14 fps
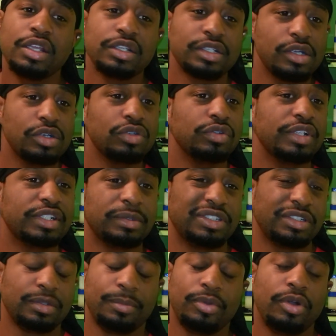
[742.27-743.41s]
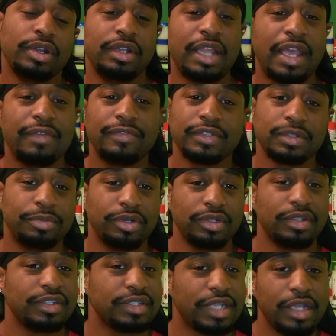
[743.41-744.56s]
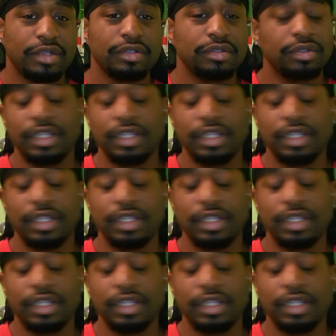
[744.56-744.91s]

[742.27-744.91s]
So it's just a part of life. It's a part of the cycle.